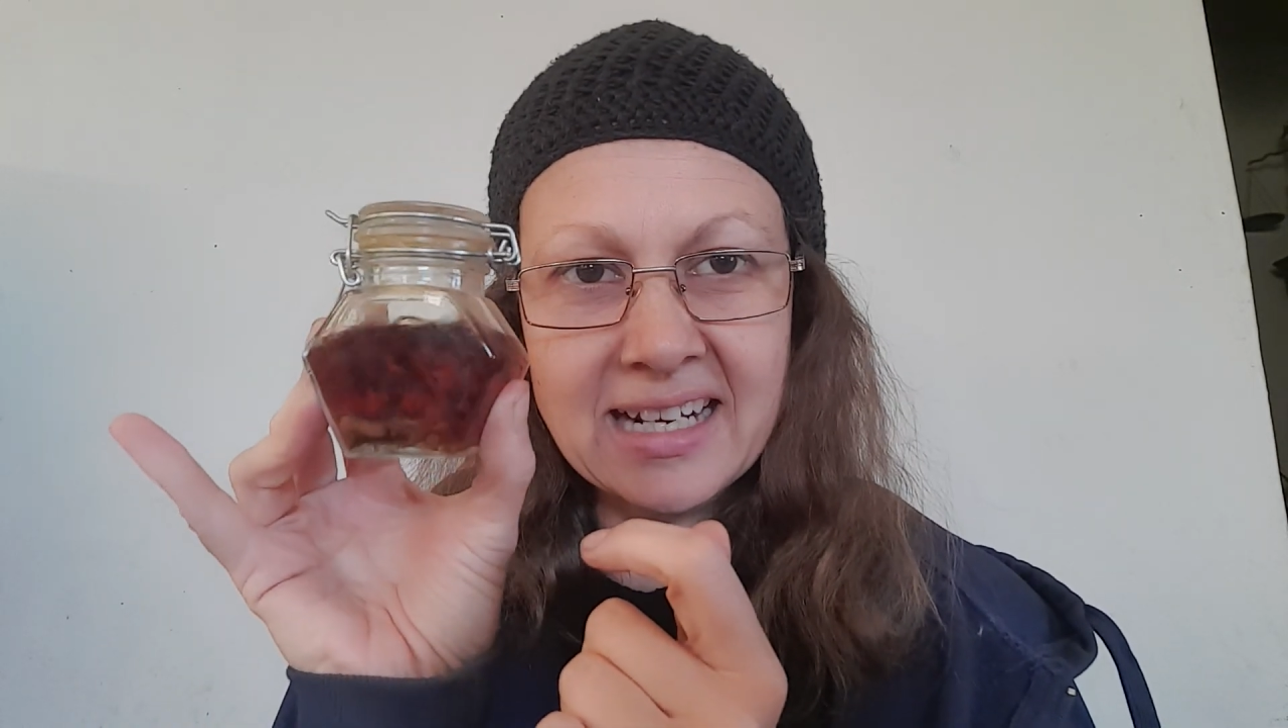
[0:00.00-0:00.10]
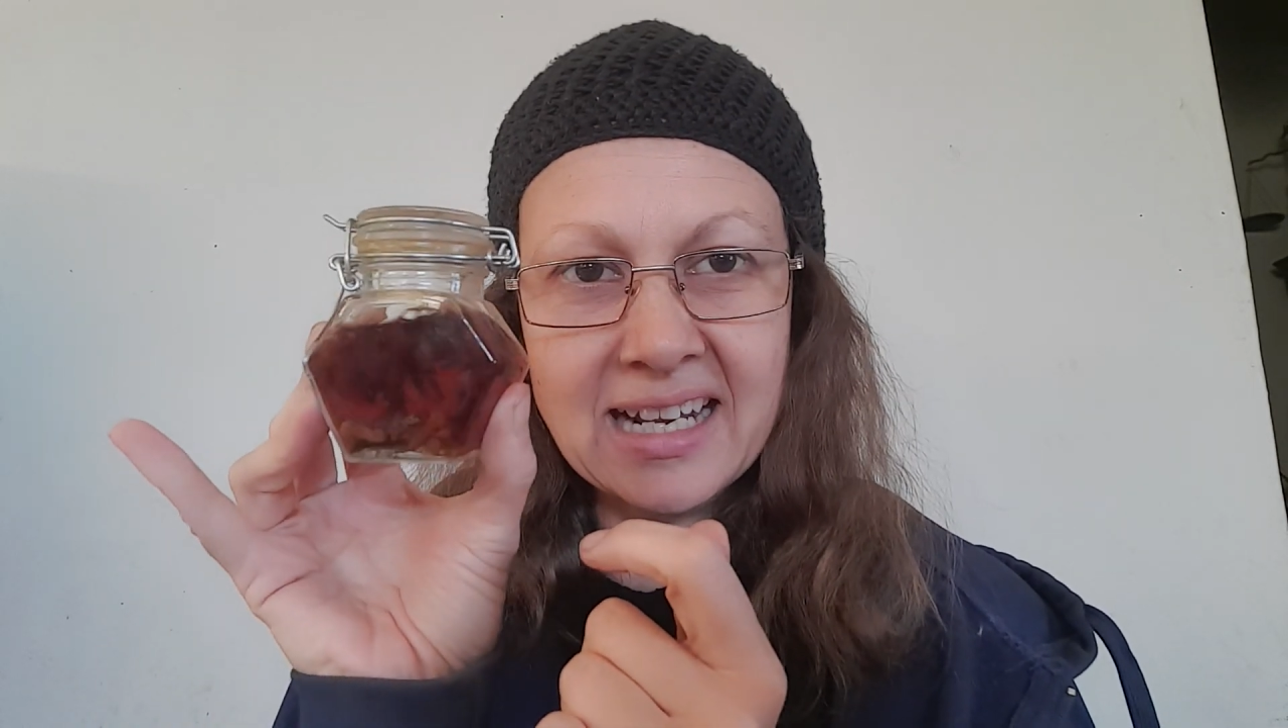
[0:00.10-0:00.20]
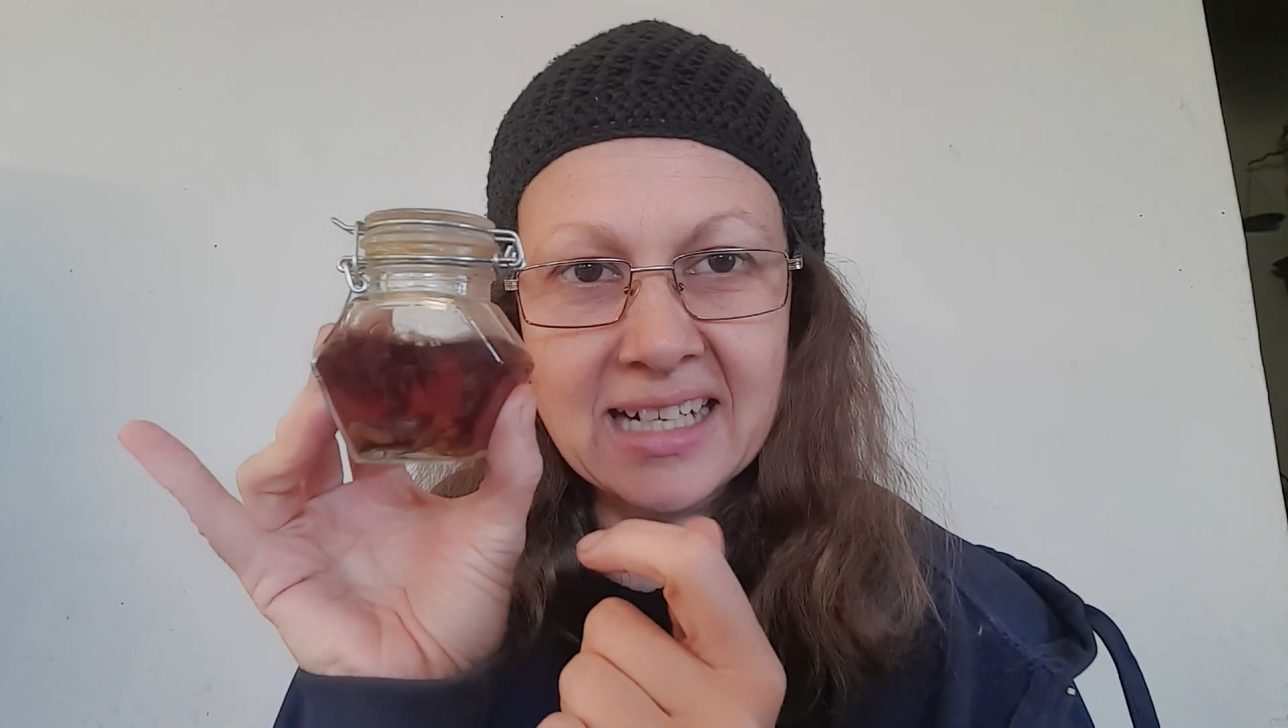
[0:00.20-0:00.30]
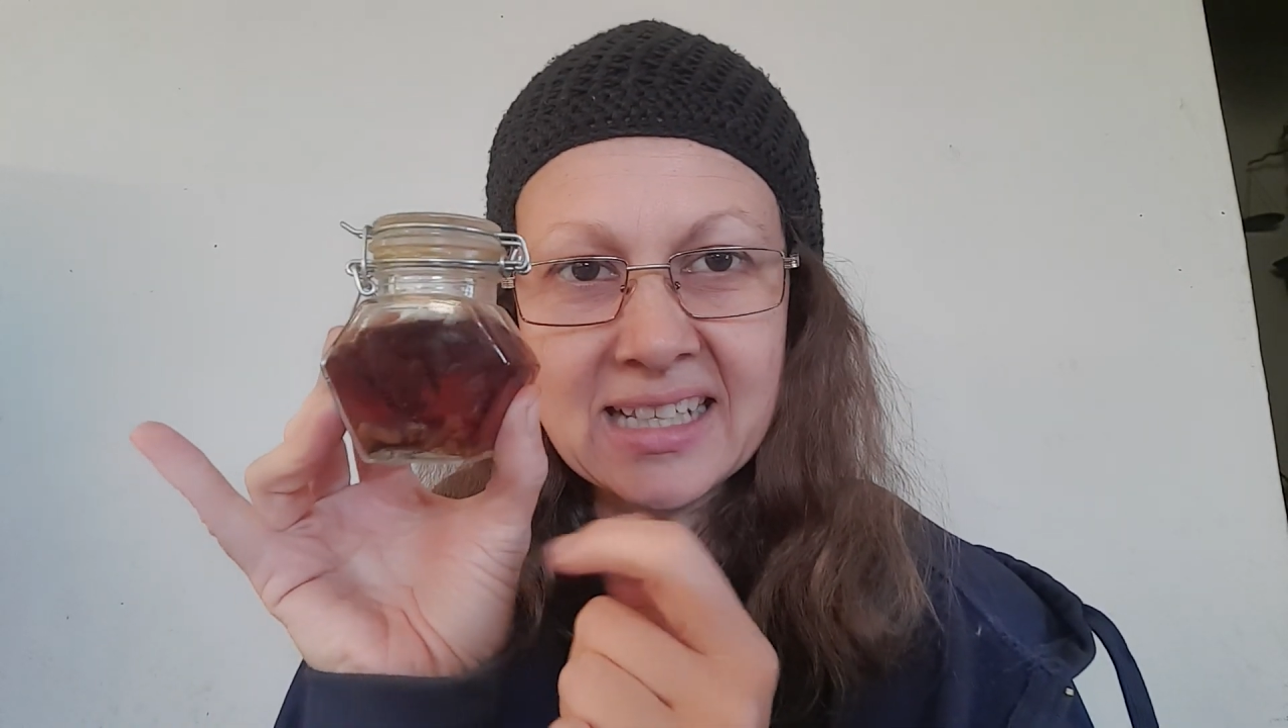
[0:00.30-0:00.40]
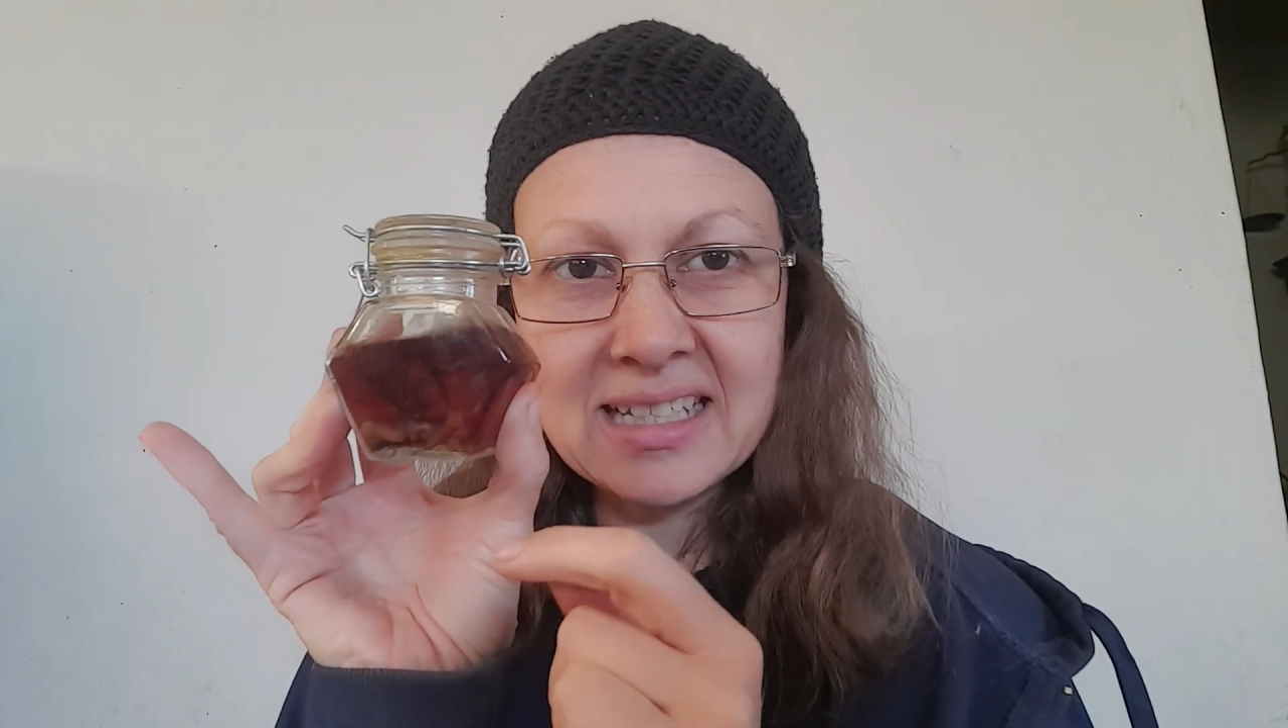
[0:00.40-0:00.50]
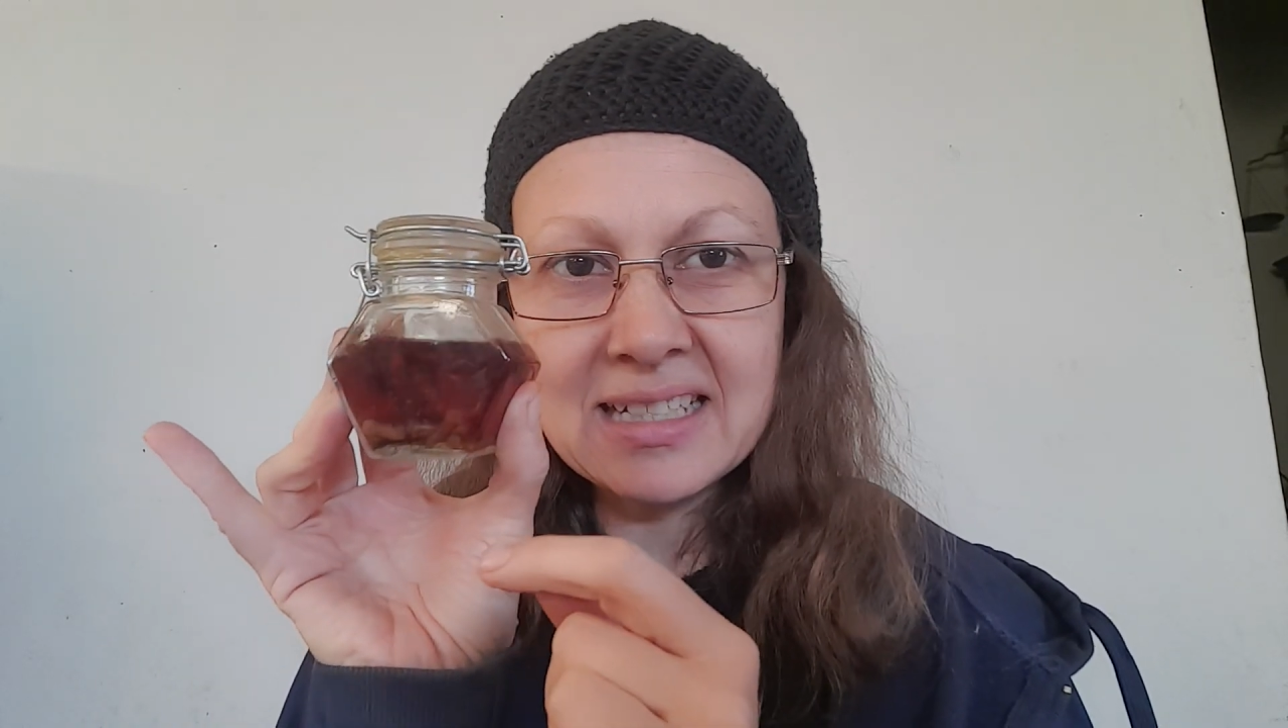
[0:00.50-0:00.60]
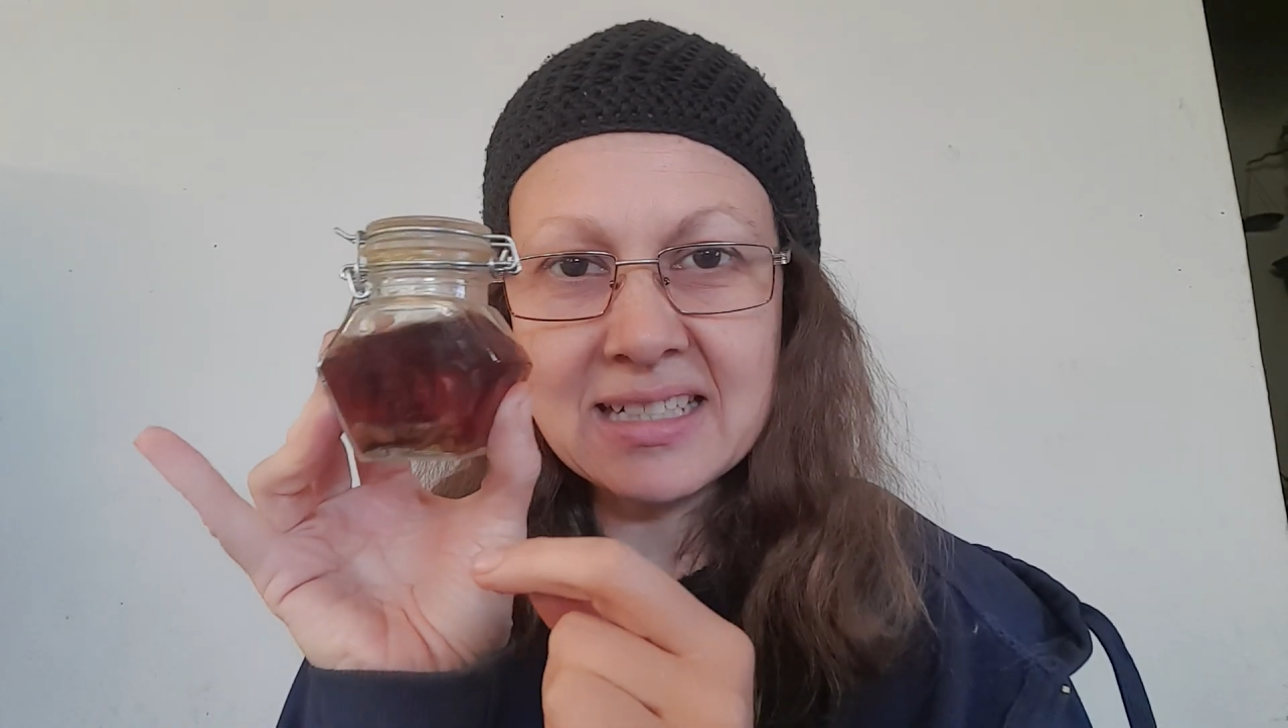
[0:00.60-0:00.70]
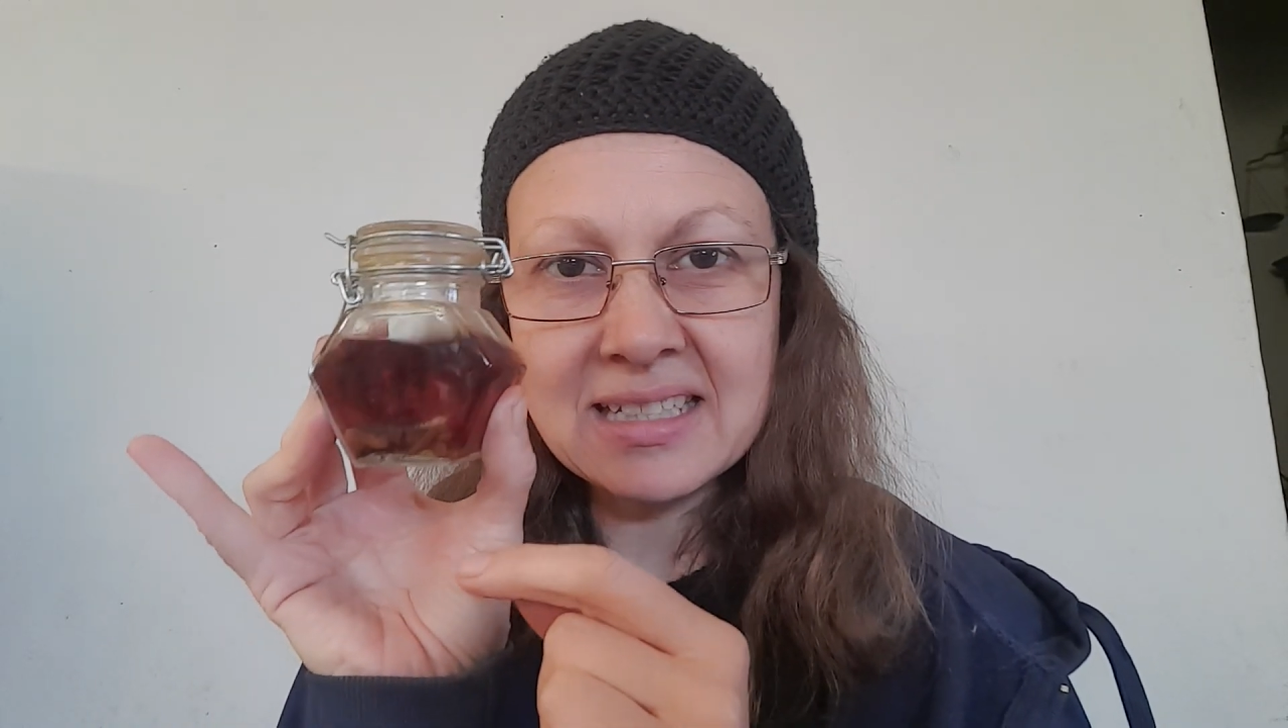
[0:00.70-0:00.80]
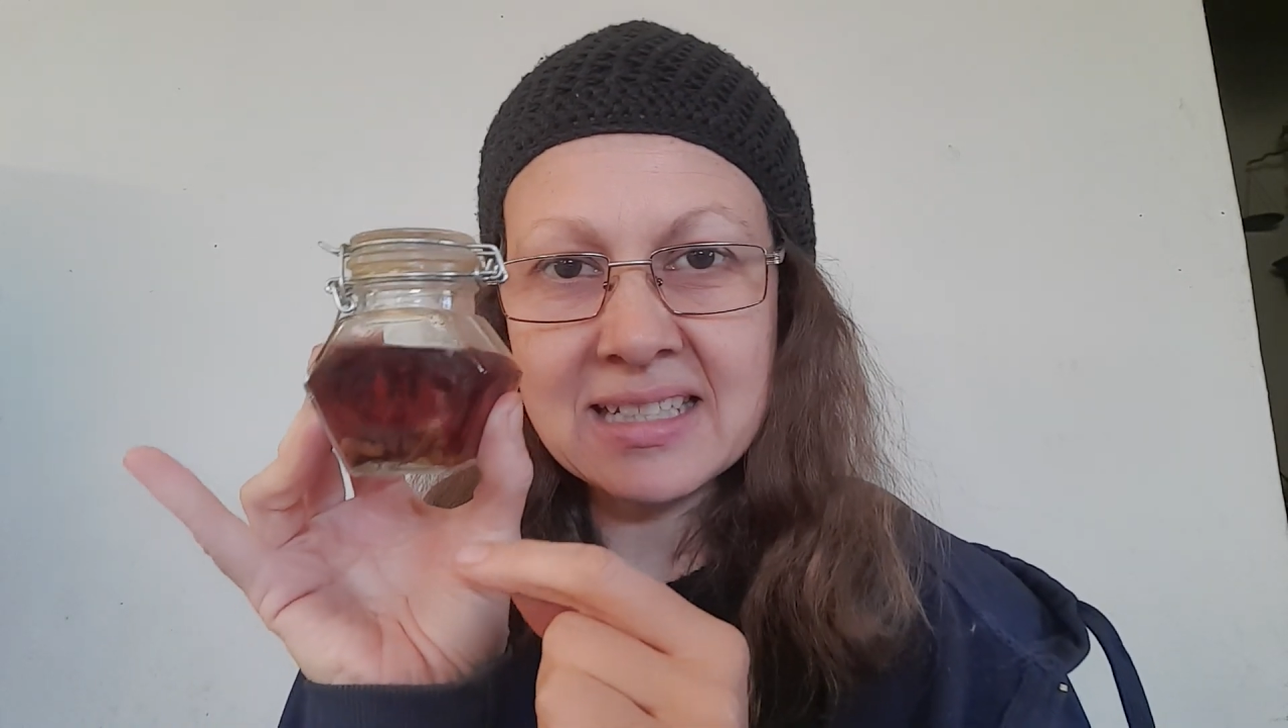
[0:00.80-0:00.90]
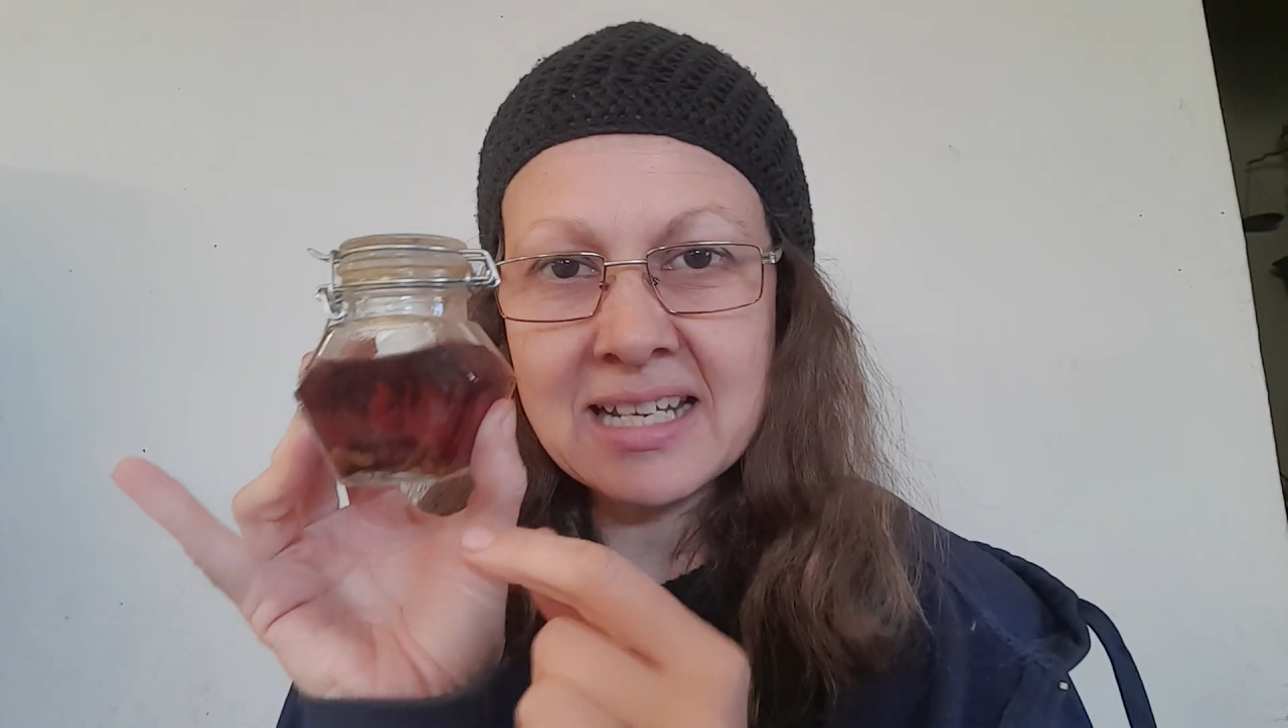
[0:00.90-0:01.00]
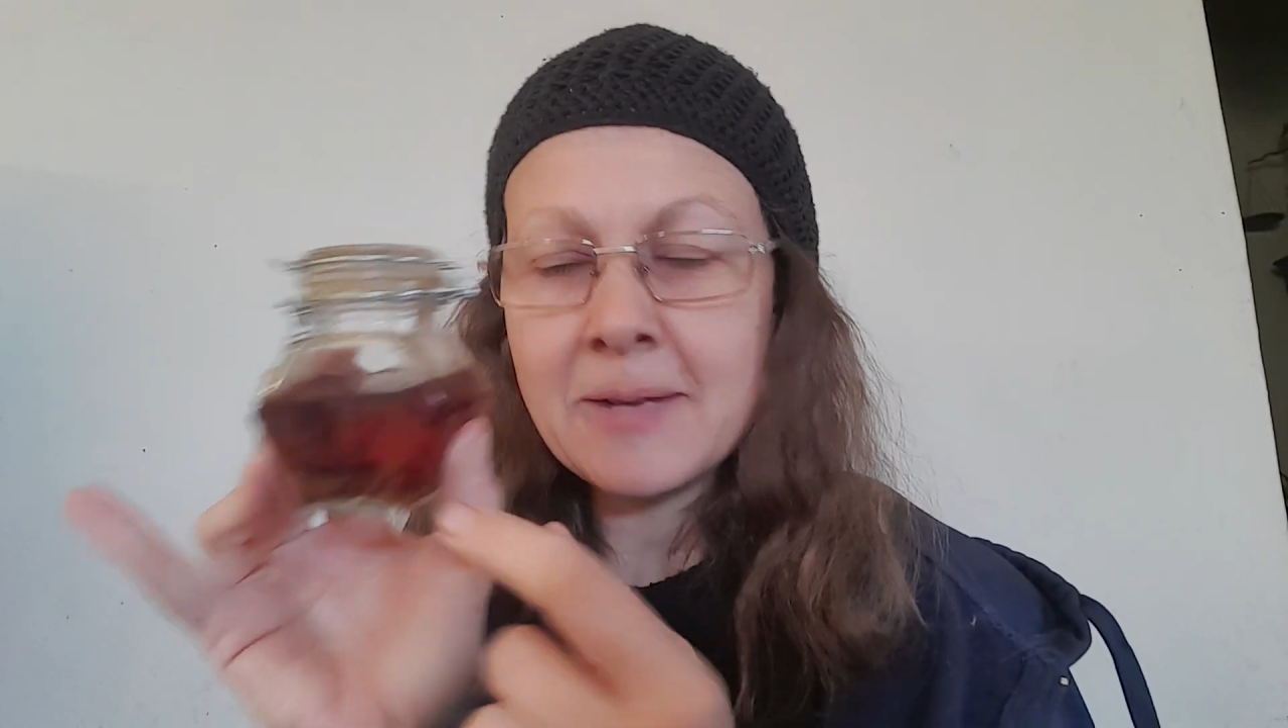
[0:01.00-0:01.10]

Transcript: like this,